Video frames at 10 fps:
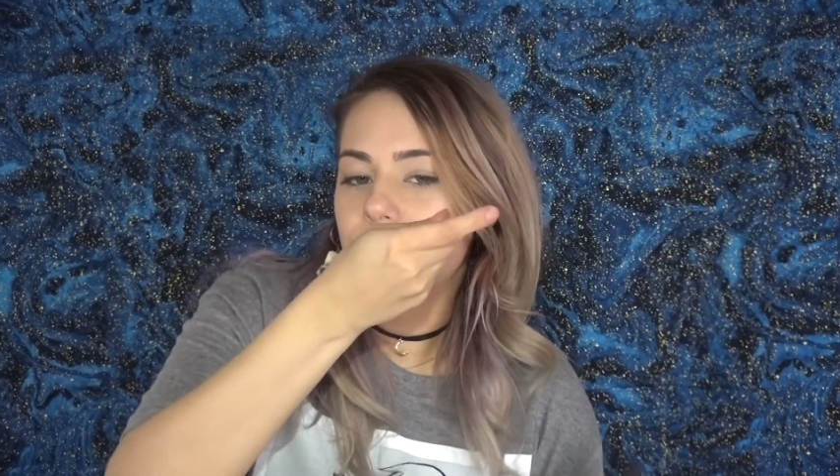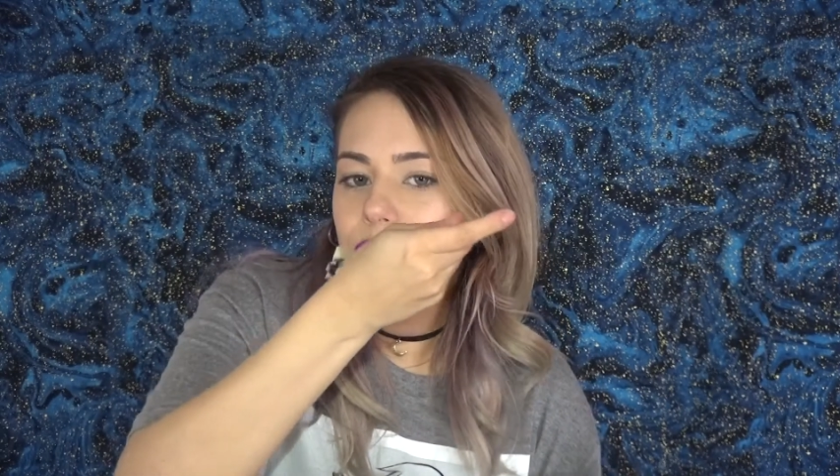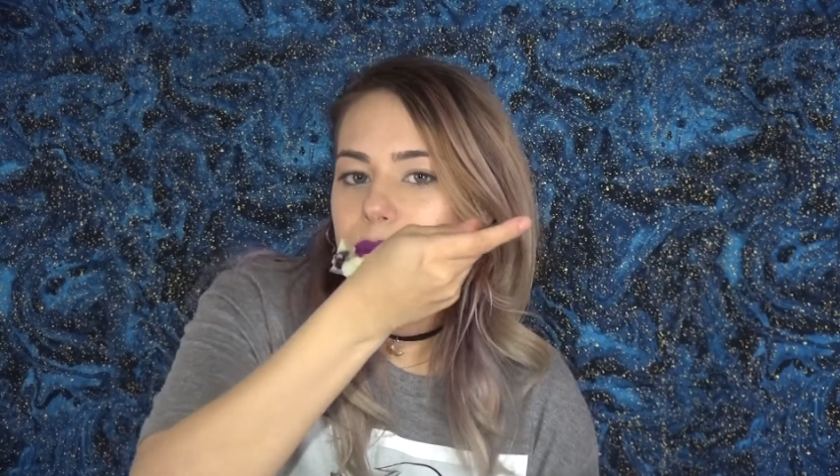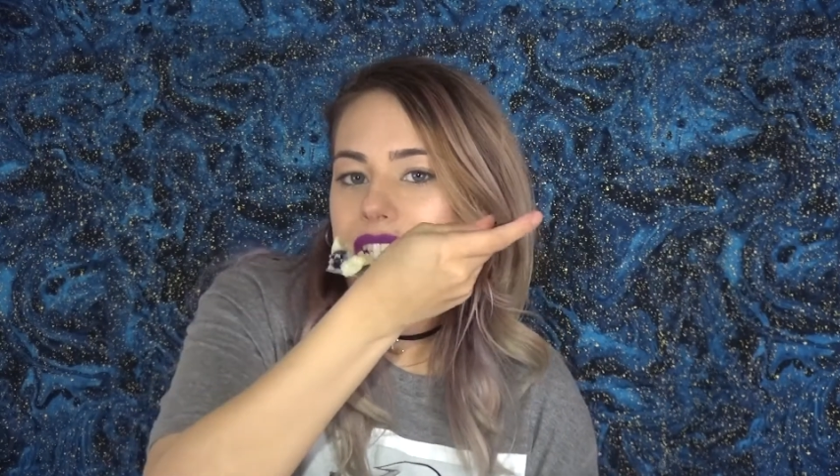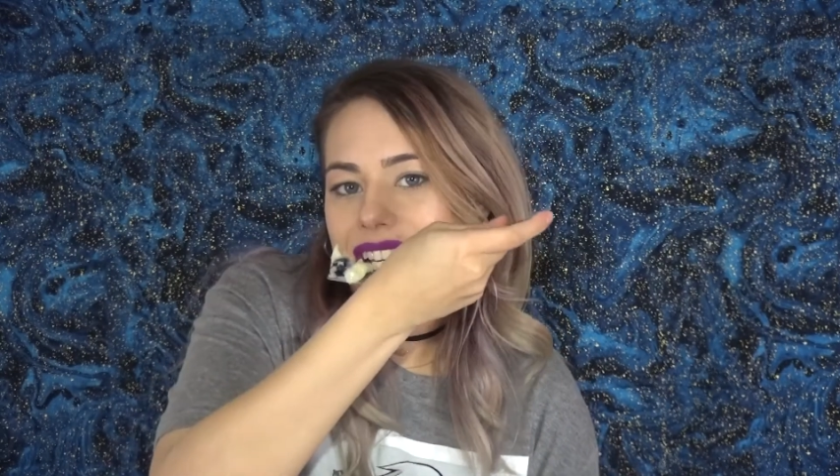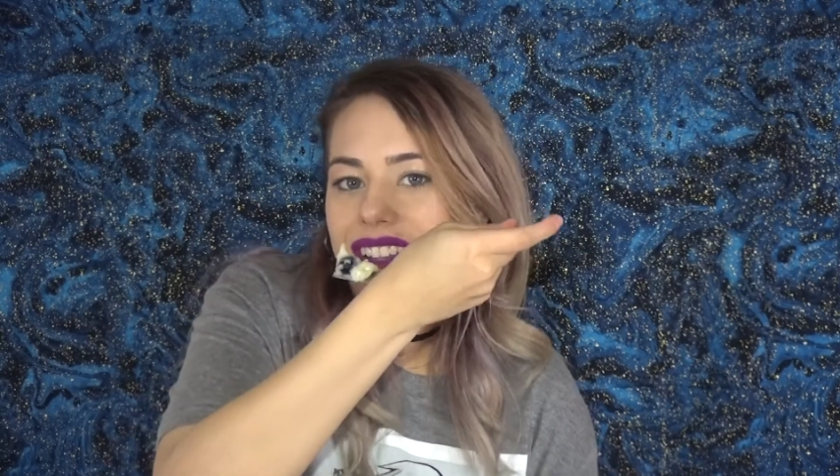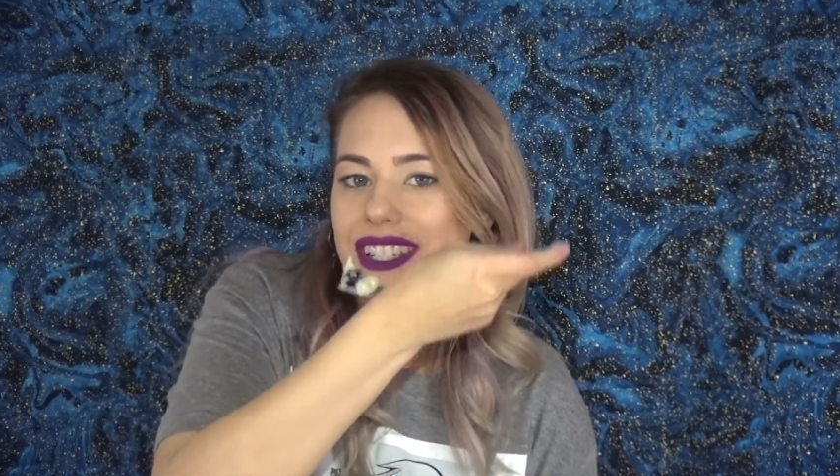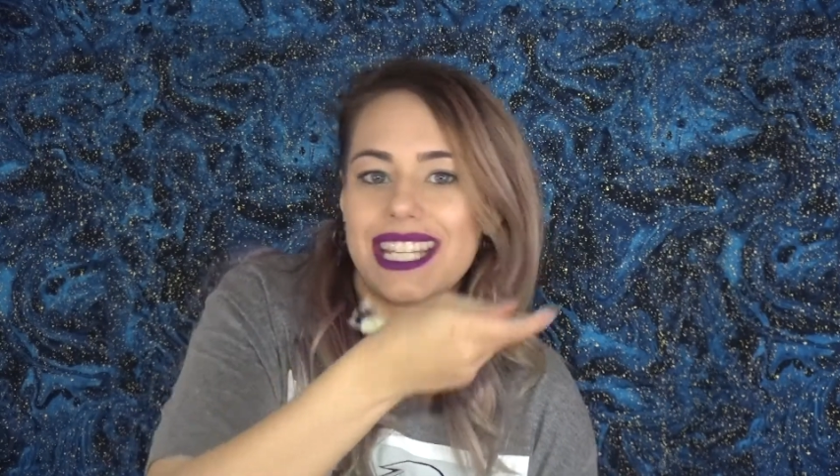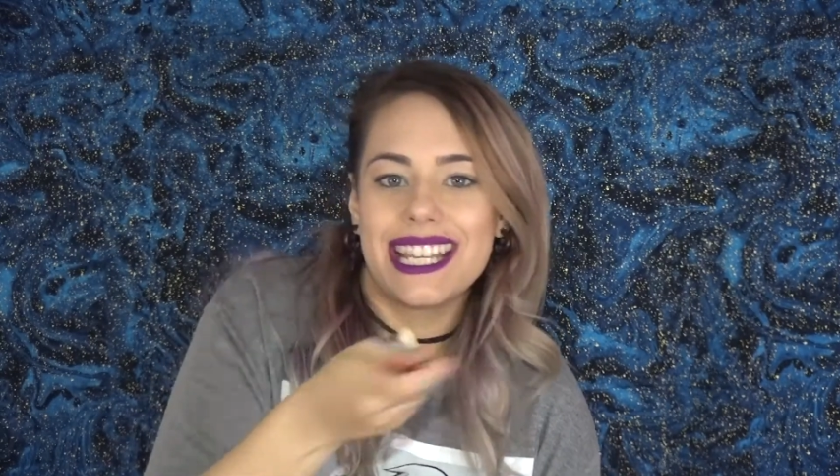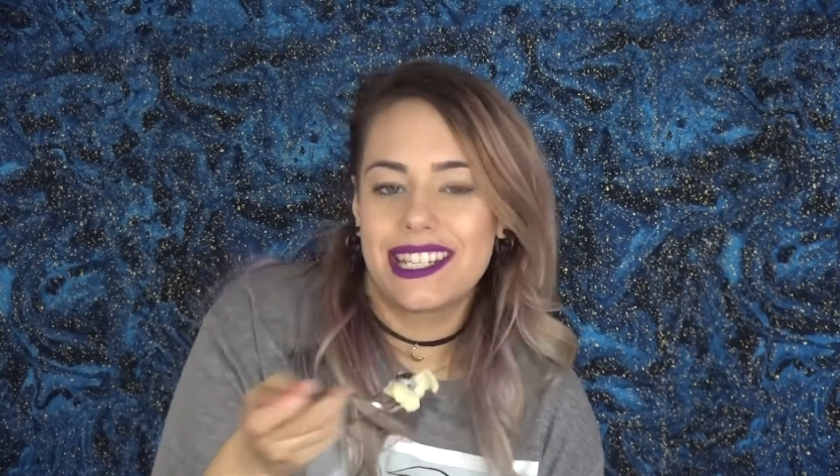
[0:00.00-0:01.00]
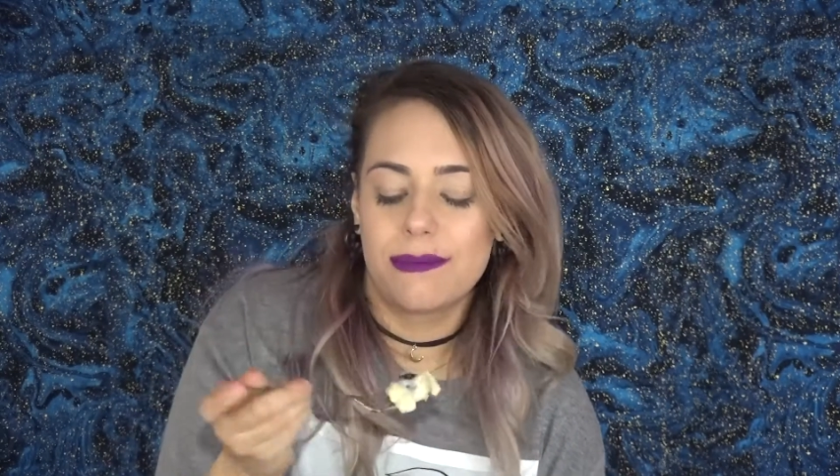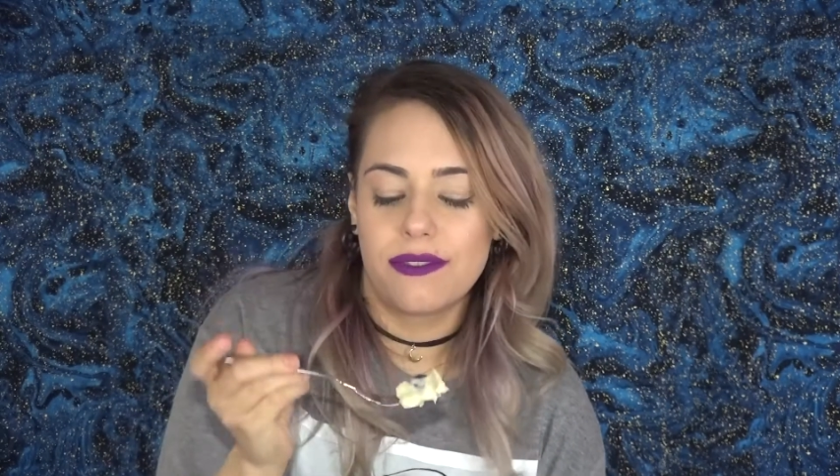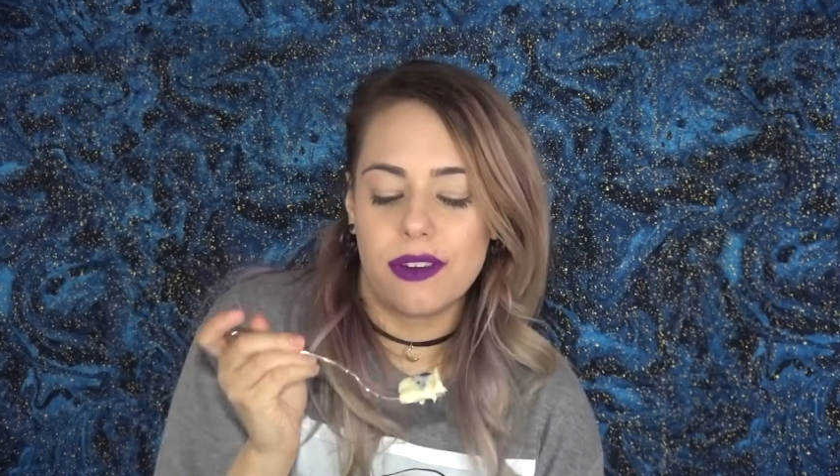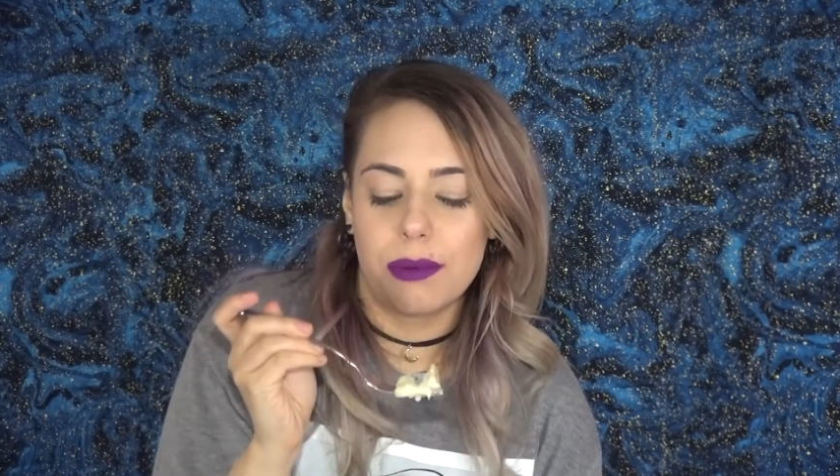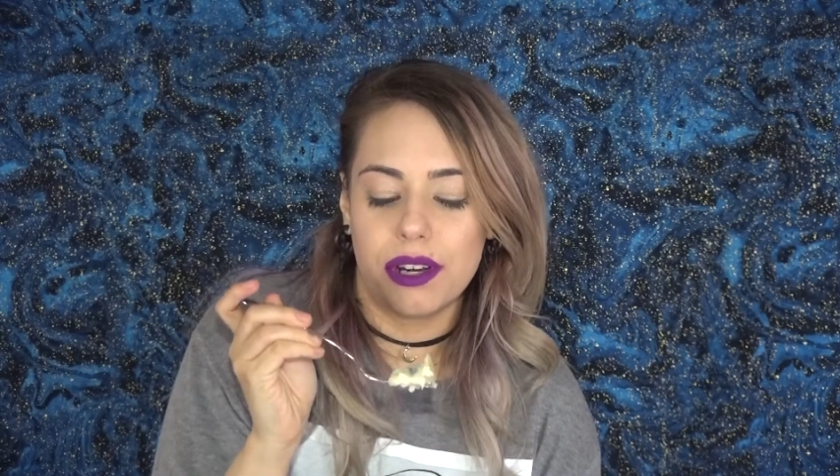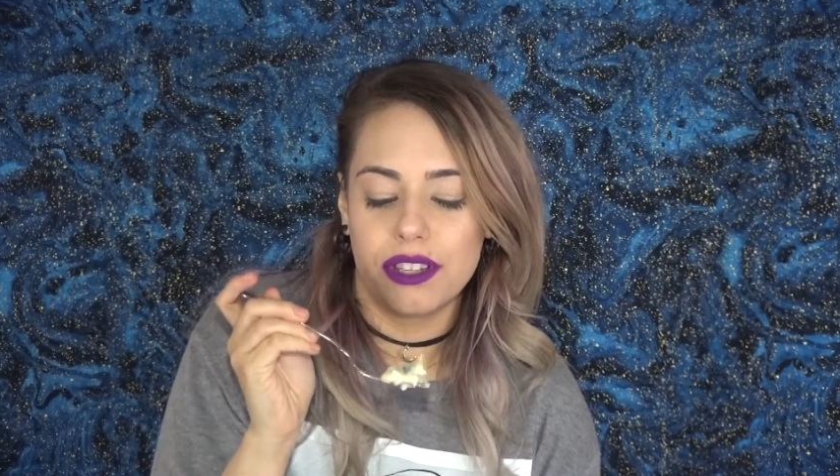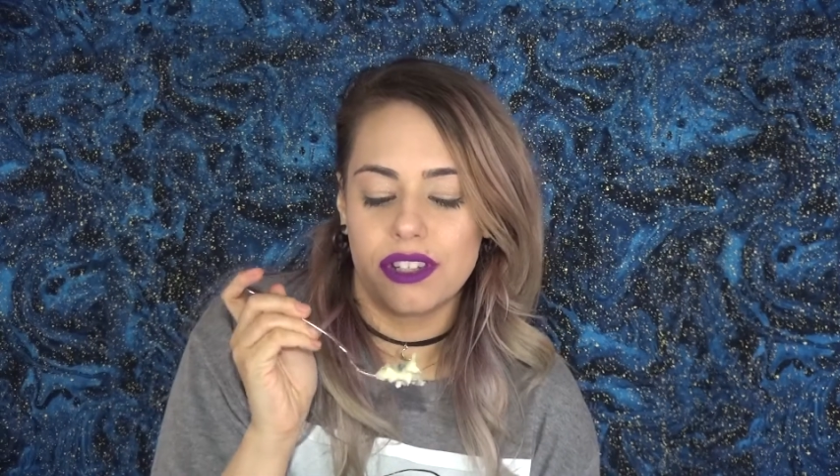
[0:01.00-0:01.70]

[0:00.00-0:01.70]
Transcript: cream because I didn't even taste it before I put on the